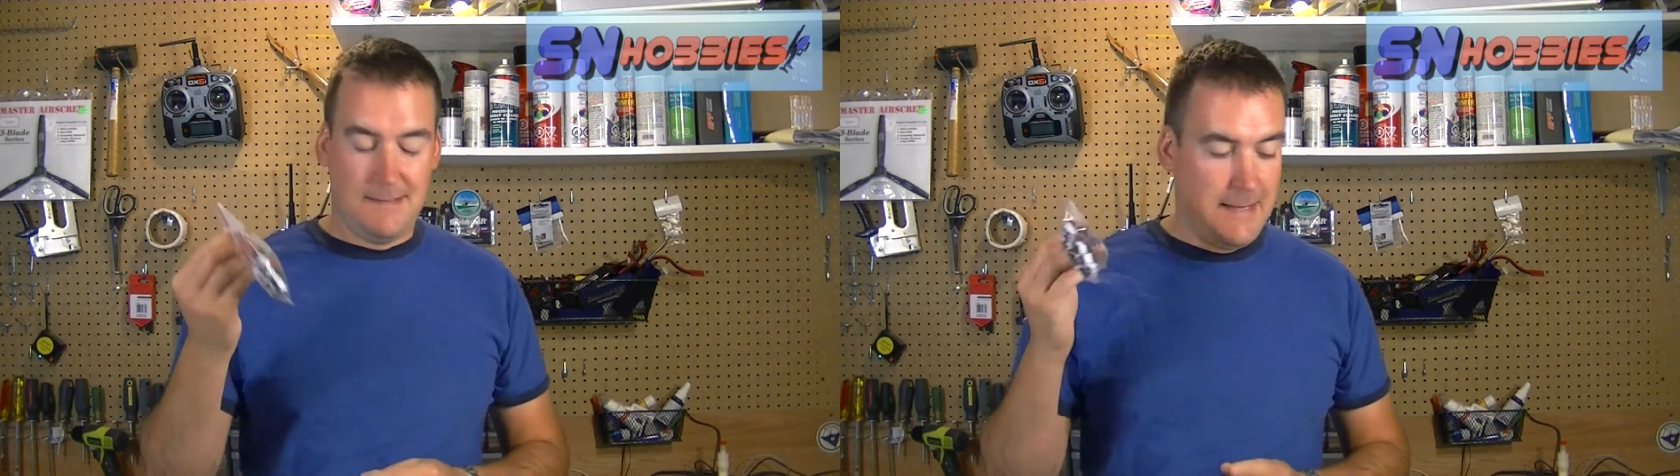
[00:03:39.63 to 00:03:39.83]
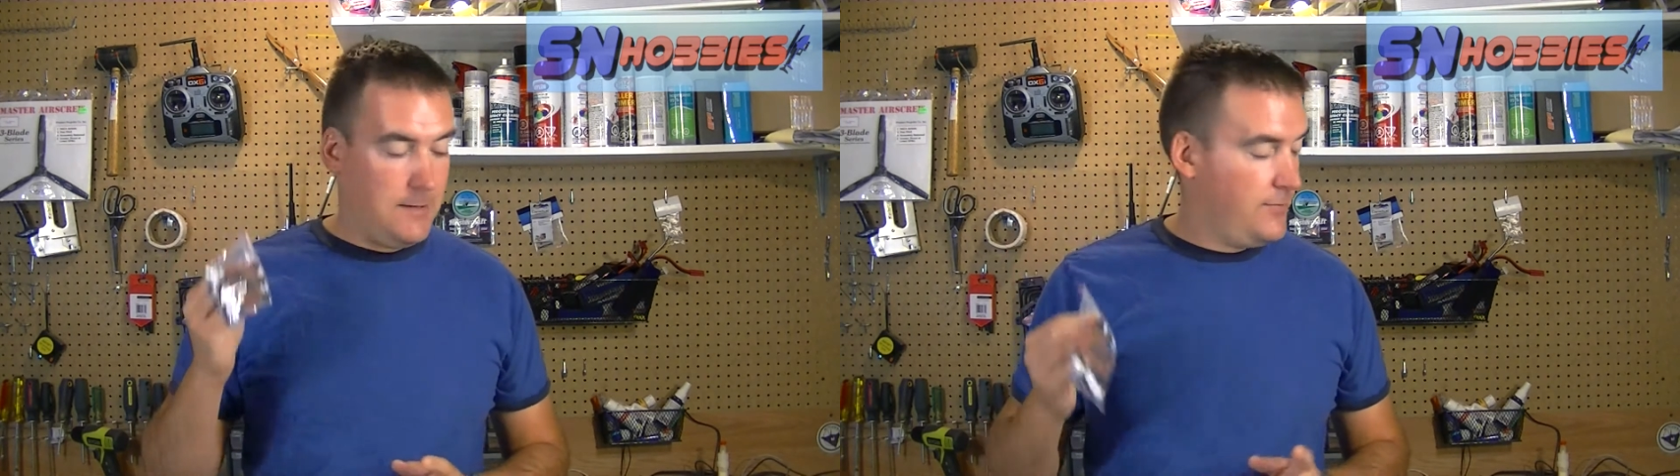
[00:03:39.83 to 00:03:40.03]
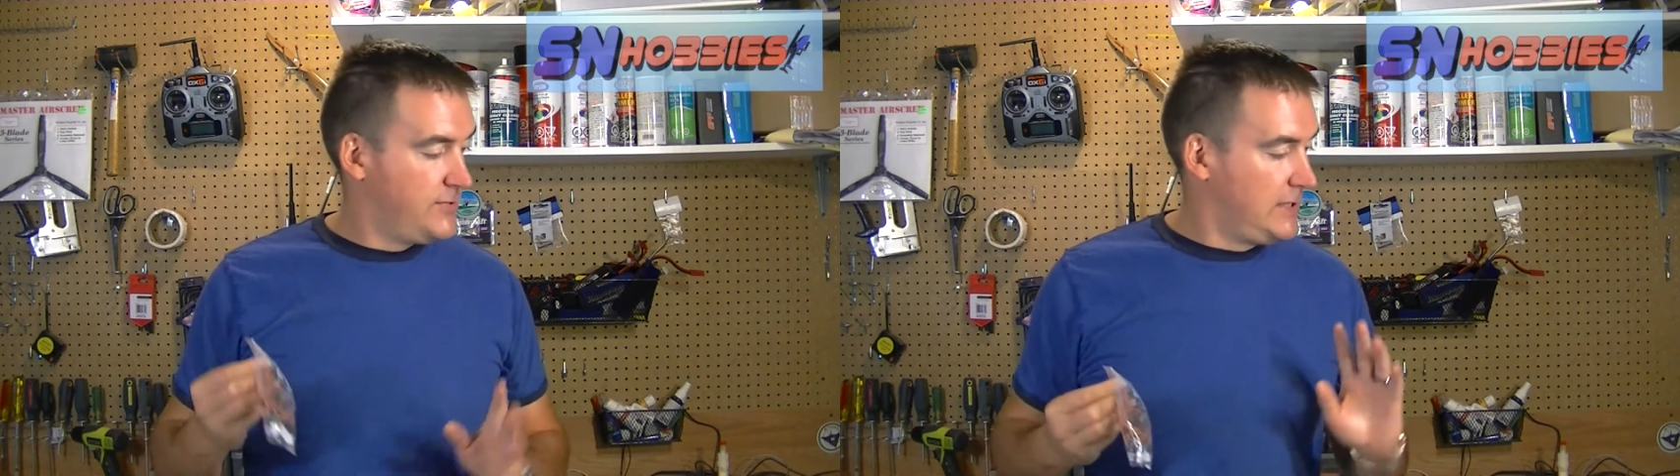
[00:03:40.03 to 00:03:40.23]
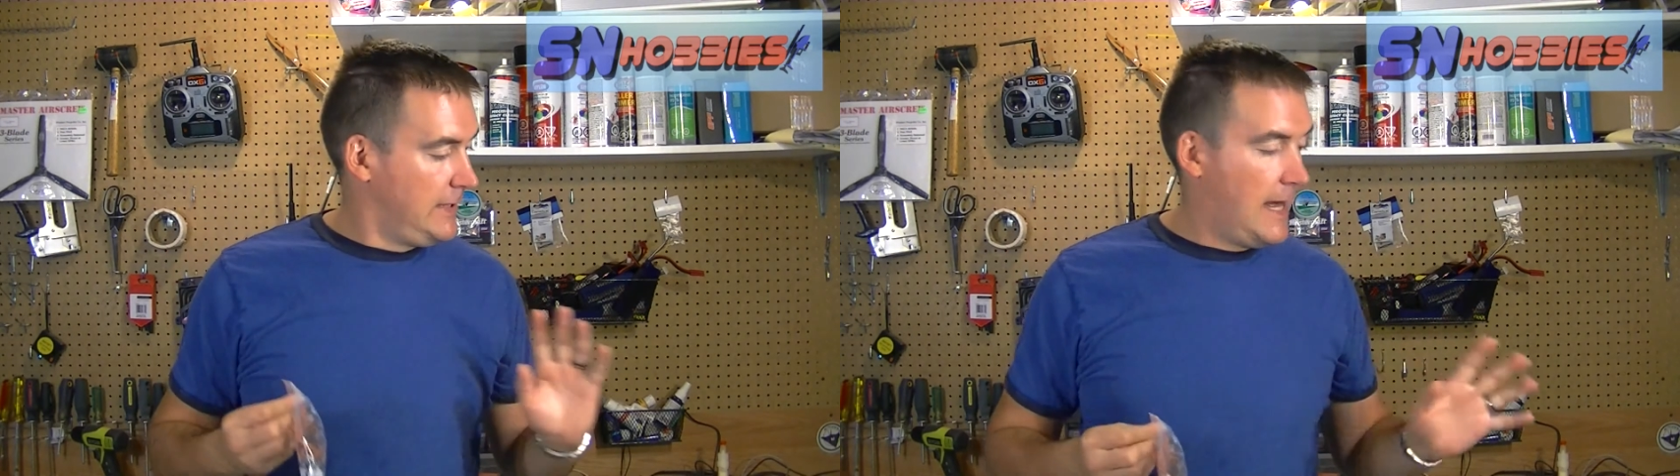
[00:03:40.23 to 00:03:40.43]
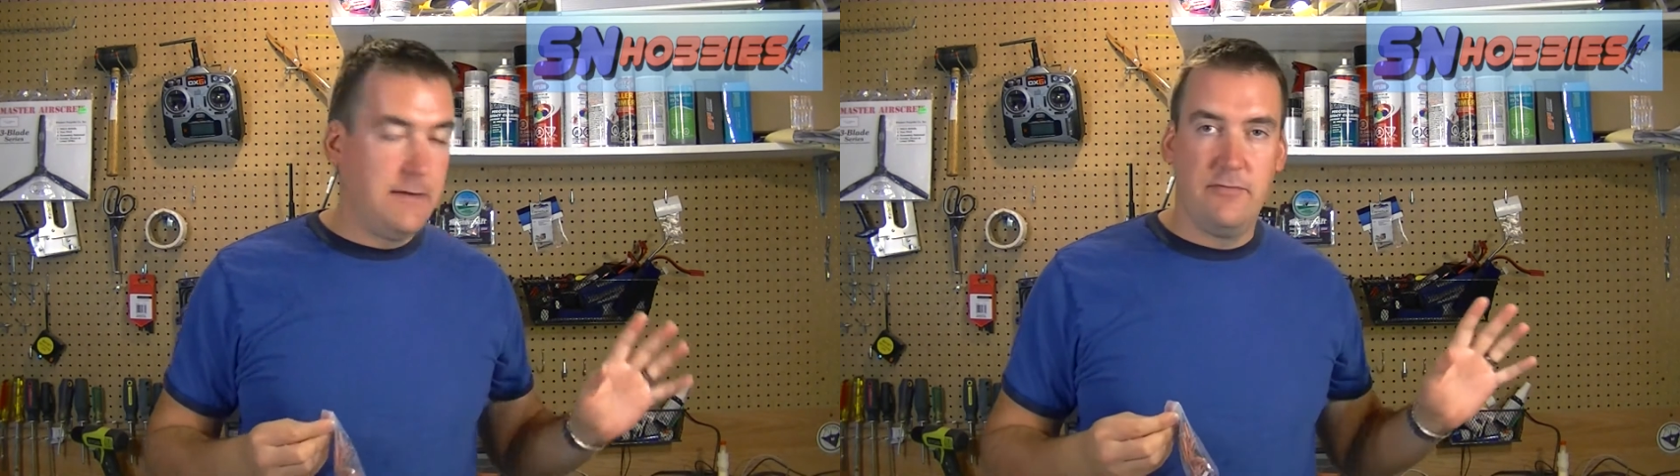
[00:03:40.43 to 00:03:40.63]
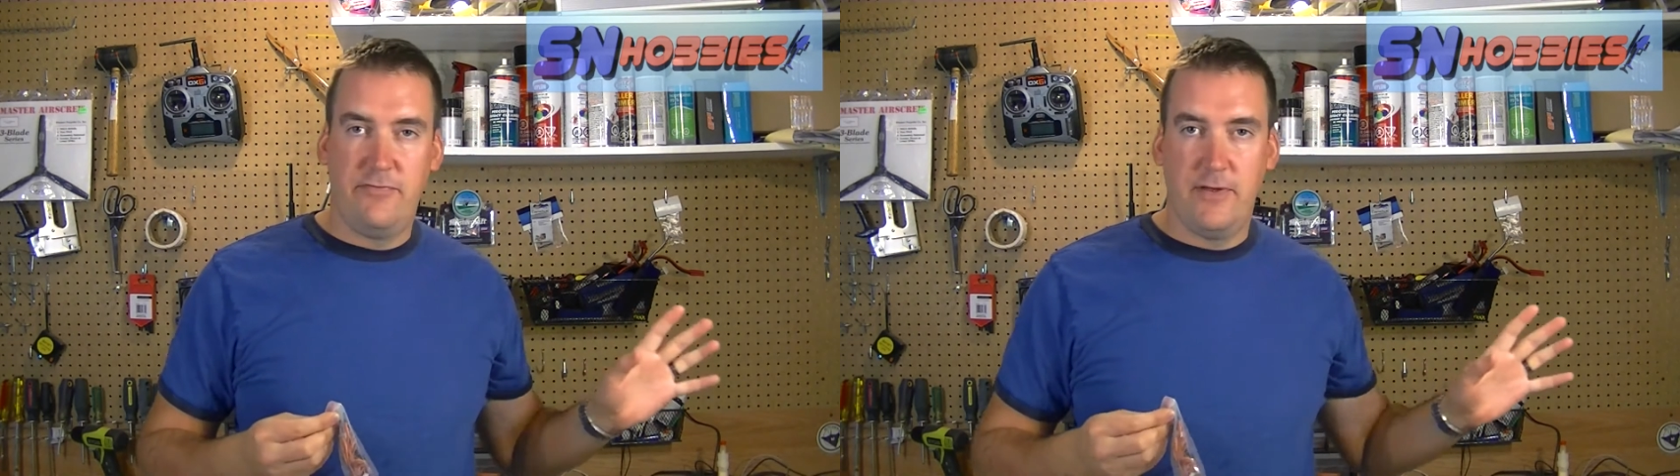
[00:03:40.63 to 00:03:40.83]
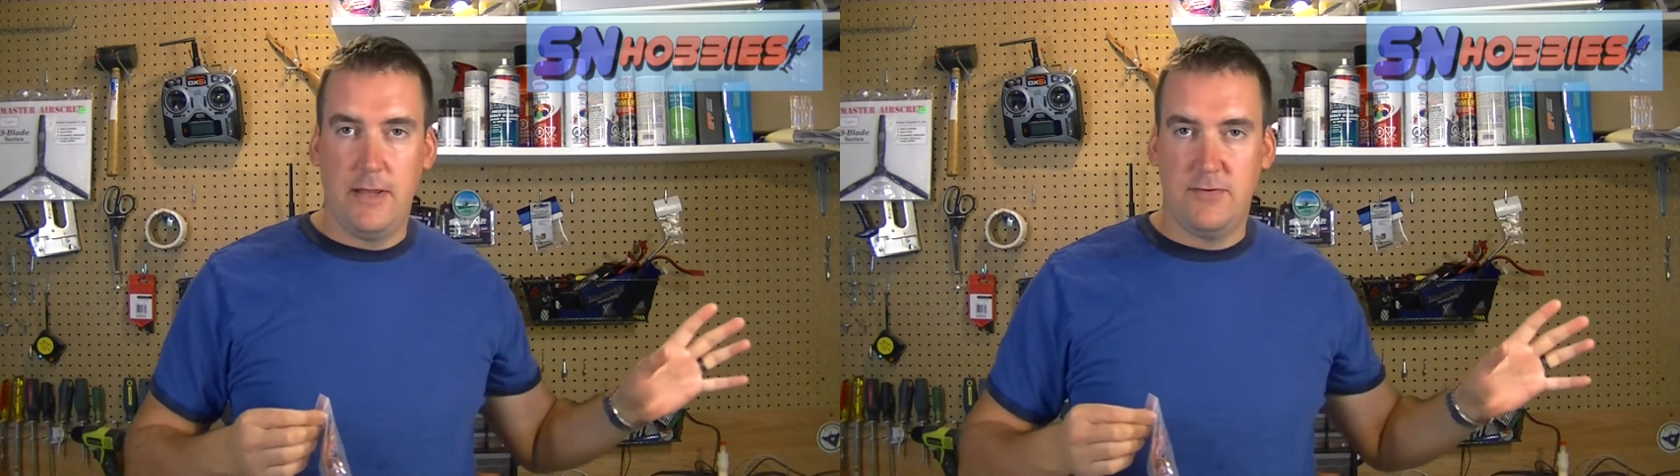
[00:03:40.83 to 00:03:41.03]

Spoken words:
Now there's a lot of